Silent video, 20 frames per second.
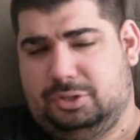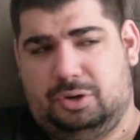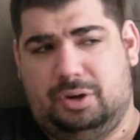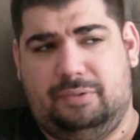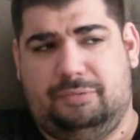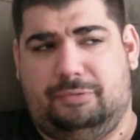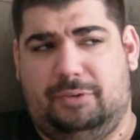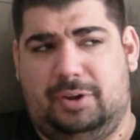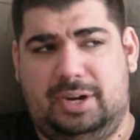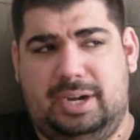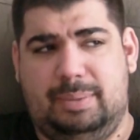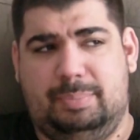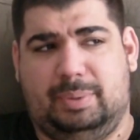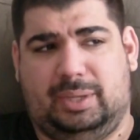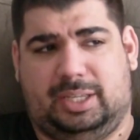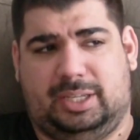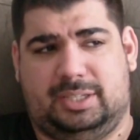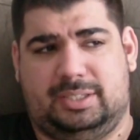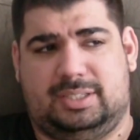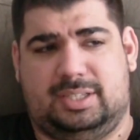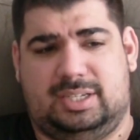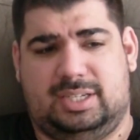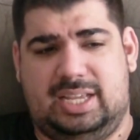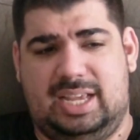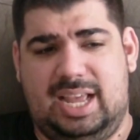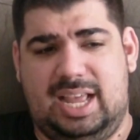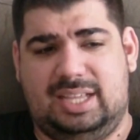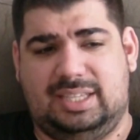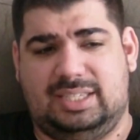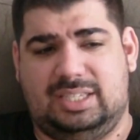Sort of funny because the
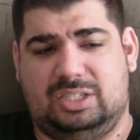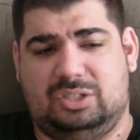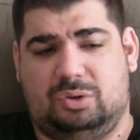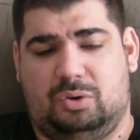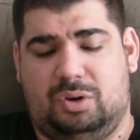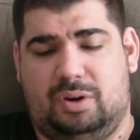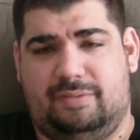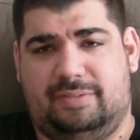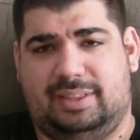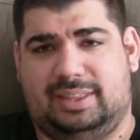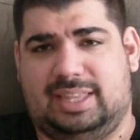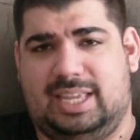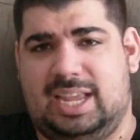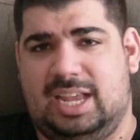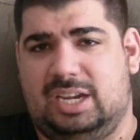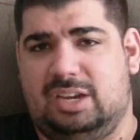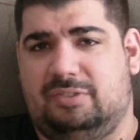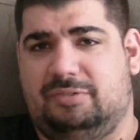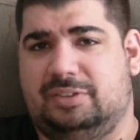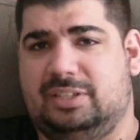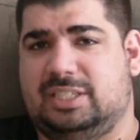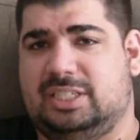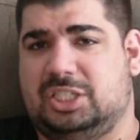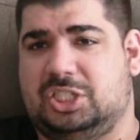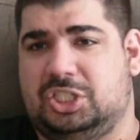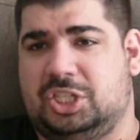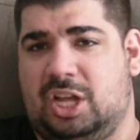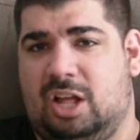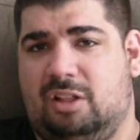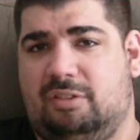DS is sort of at the end of
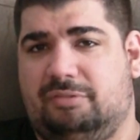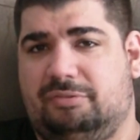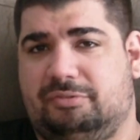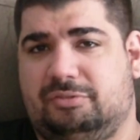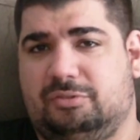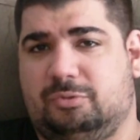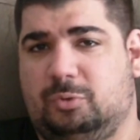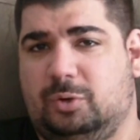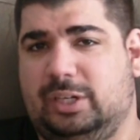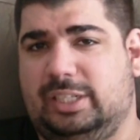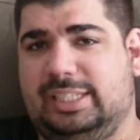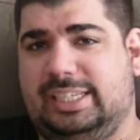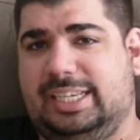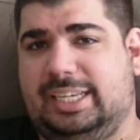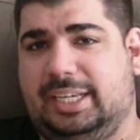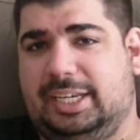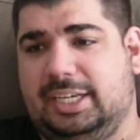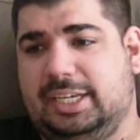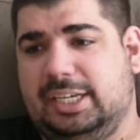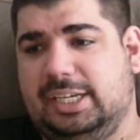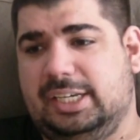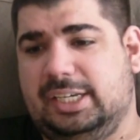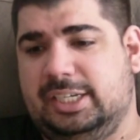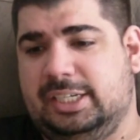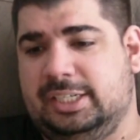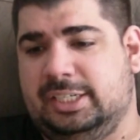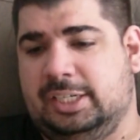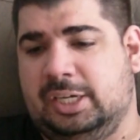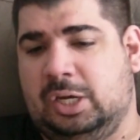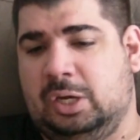its shelf, really.
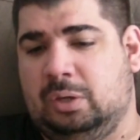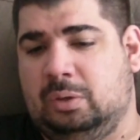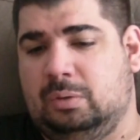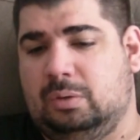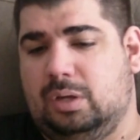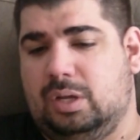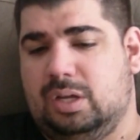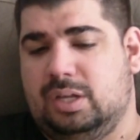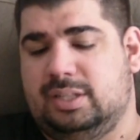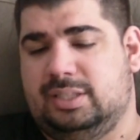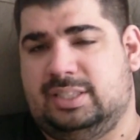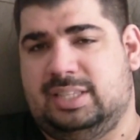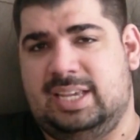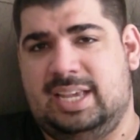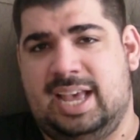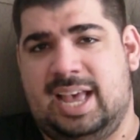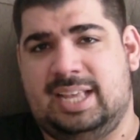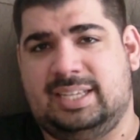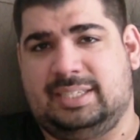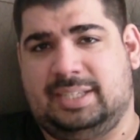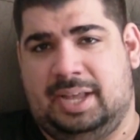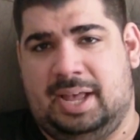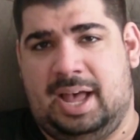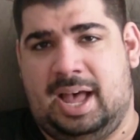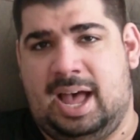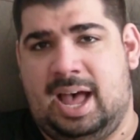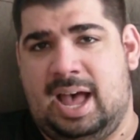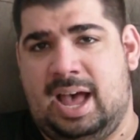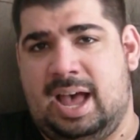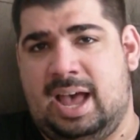You know,
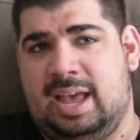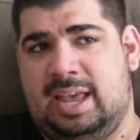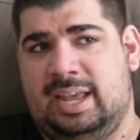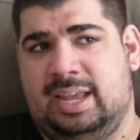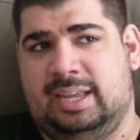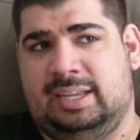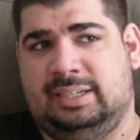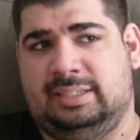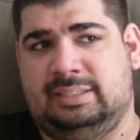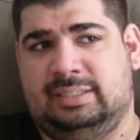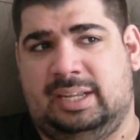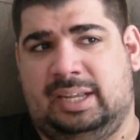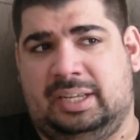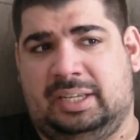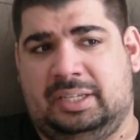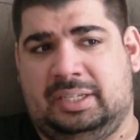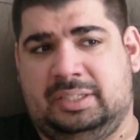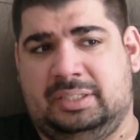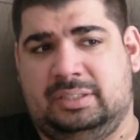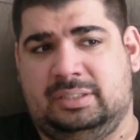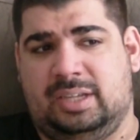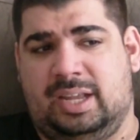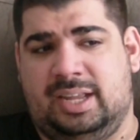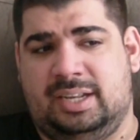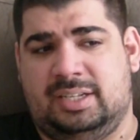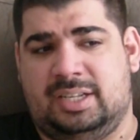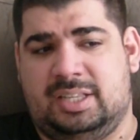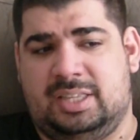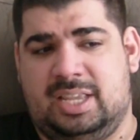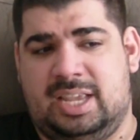DSi and
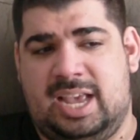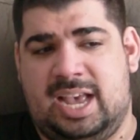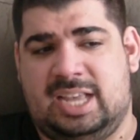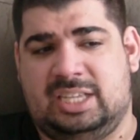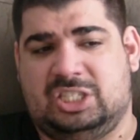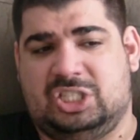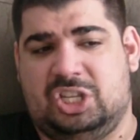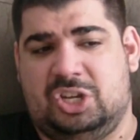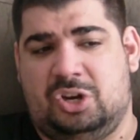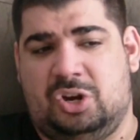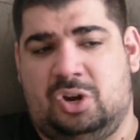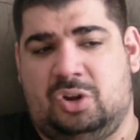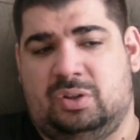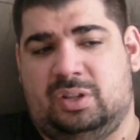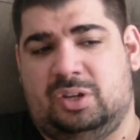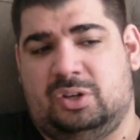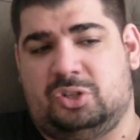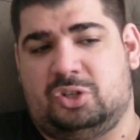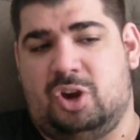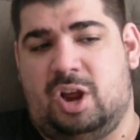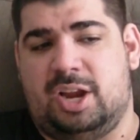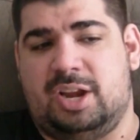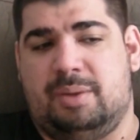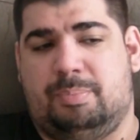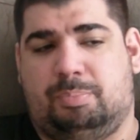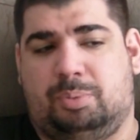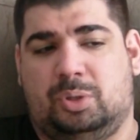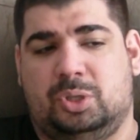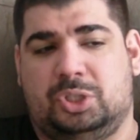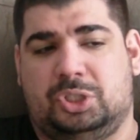the DS, you know, they're trying
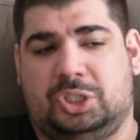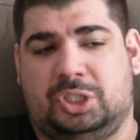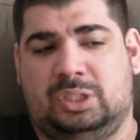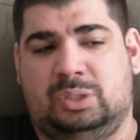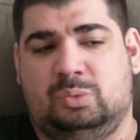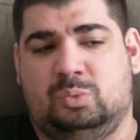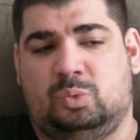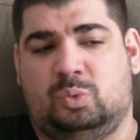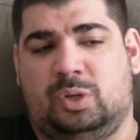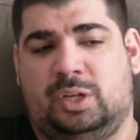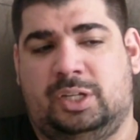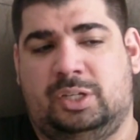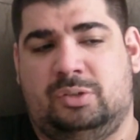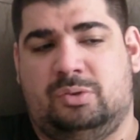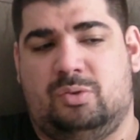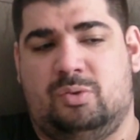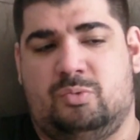to push and